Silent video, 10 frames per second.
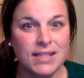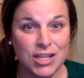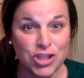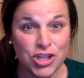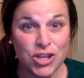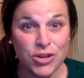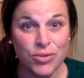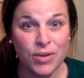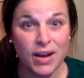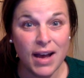teach
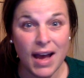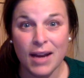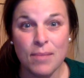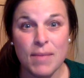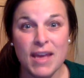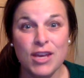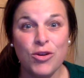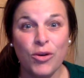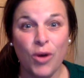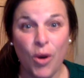you how to make
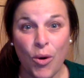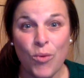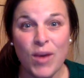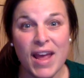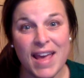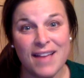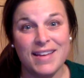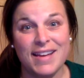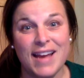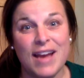your own
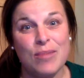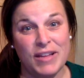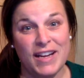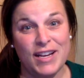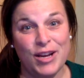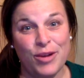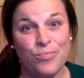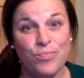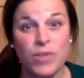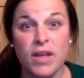alien out of Play-Doh.
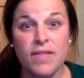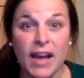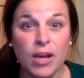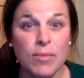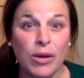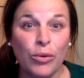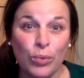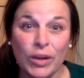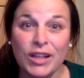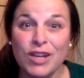That could be a
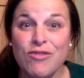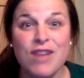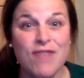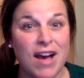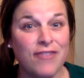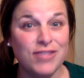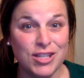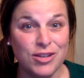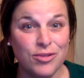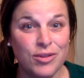really great craft to
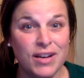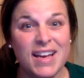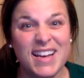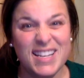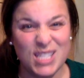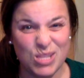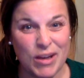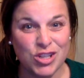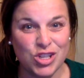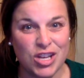do,
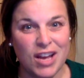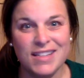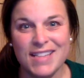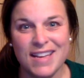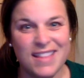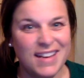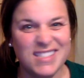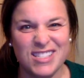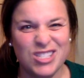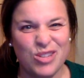especially on a day that
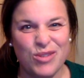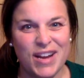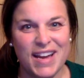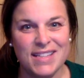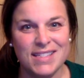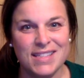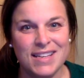isn't so nice.